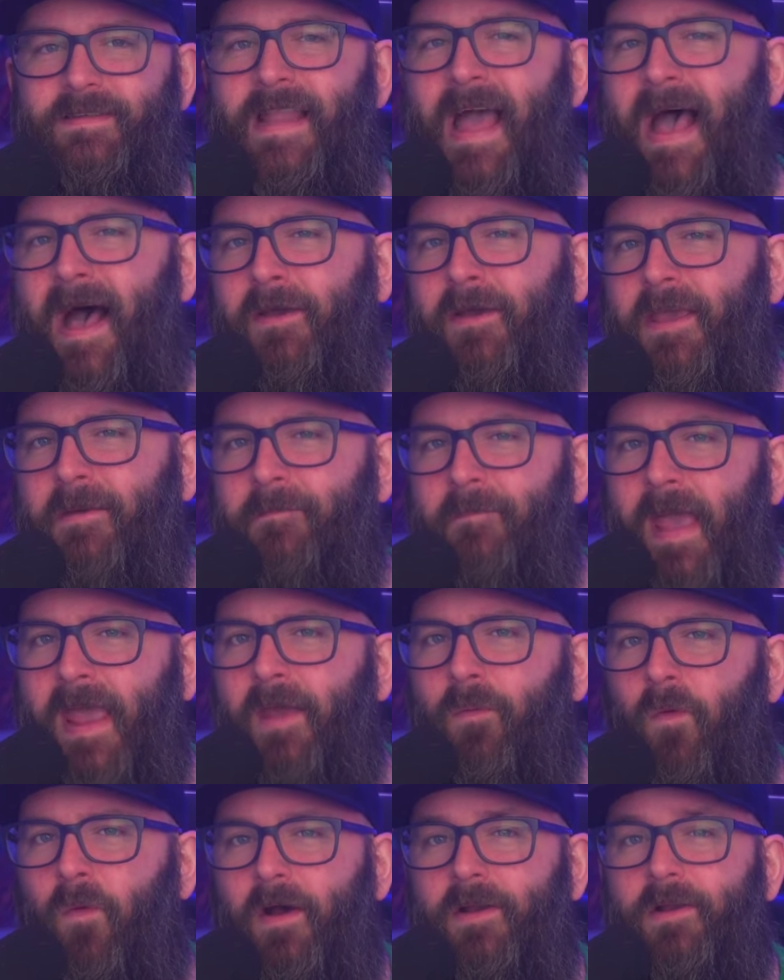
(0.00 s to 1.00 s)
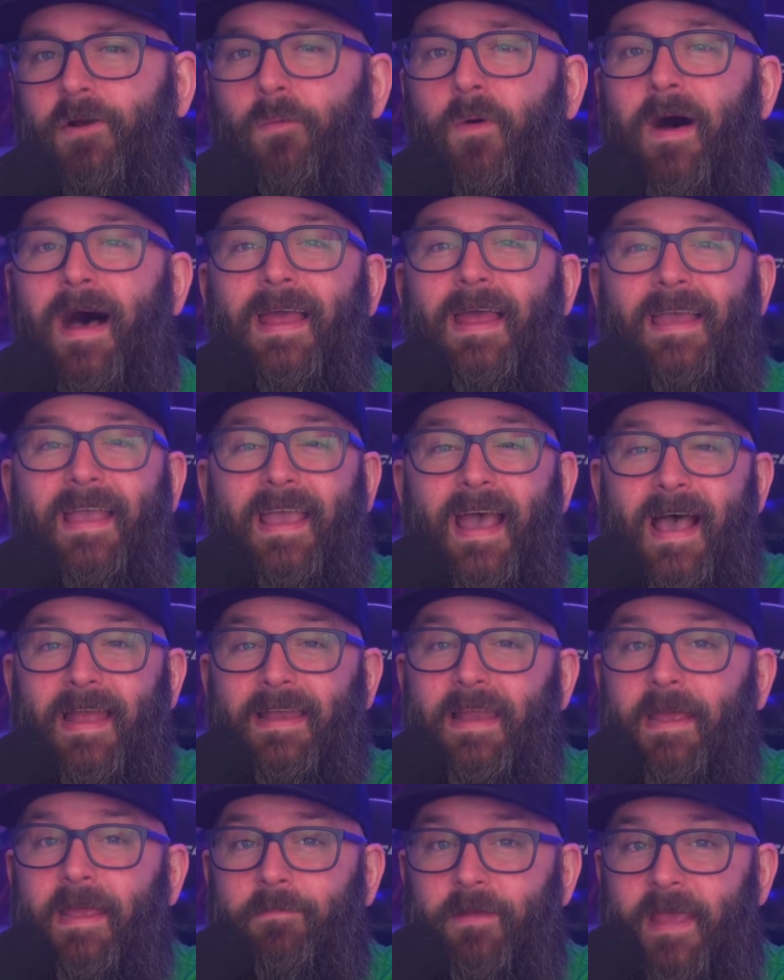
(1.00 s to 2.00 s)
Now, you may wonder why a guy
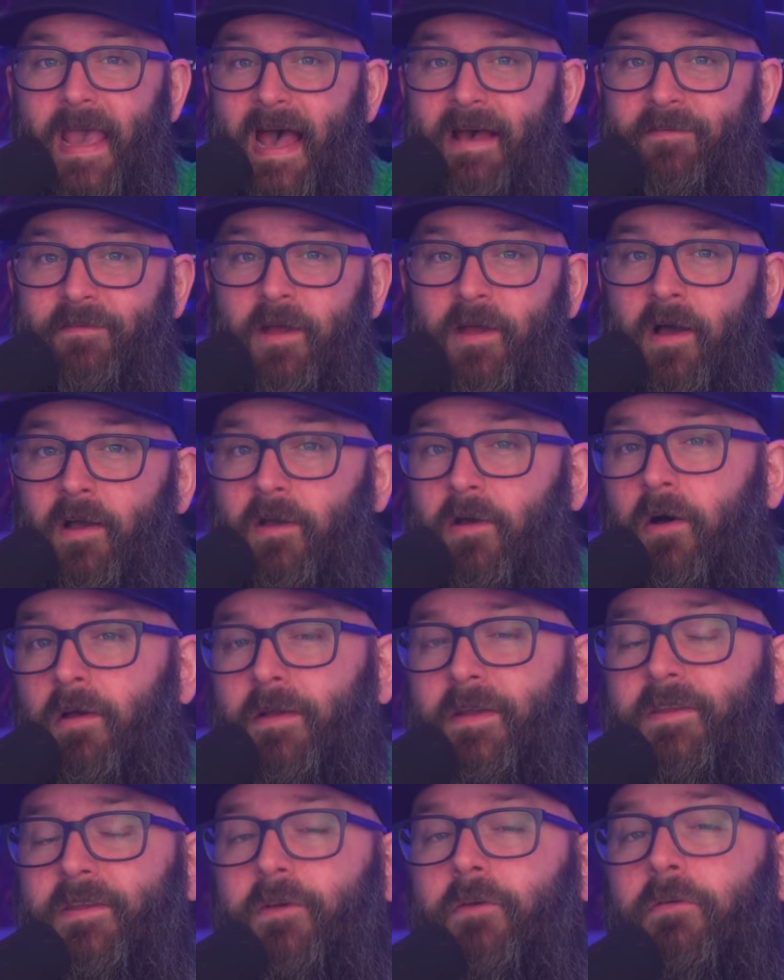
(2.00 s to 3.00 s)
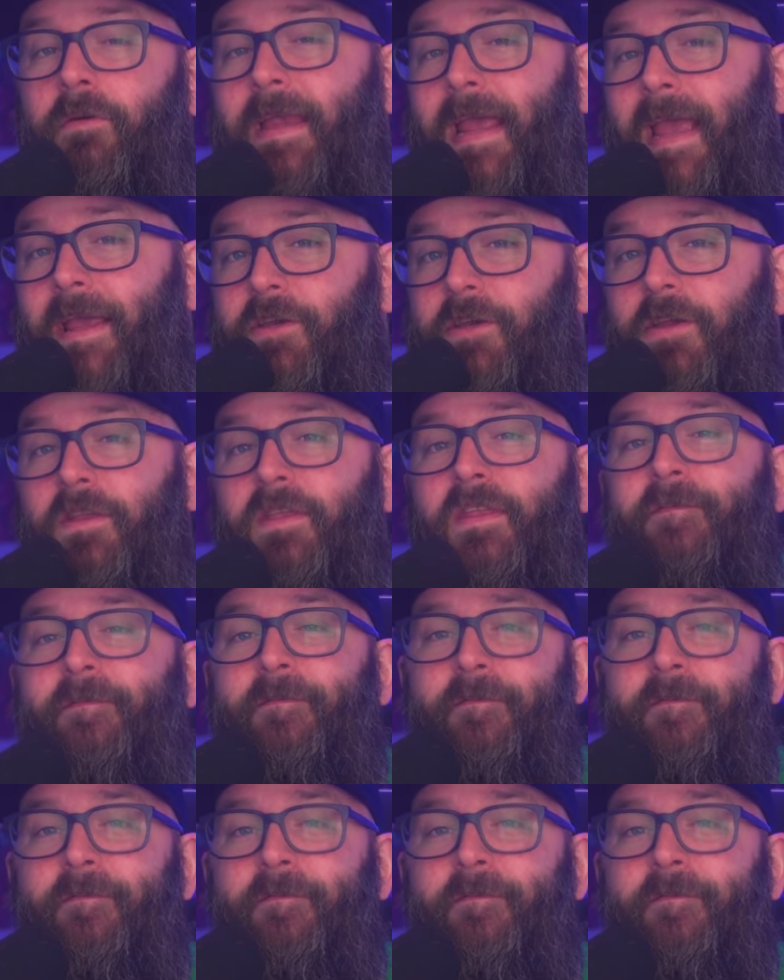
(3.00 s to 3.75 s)
named Kavanaugh called his creation the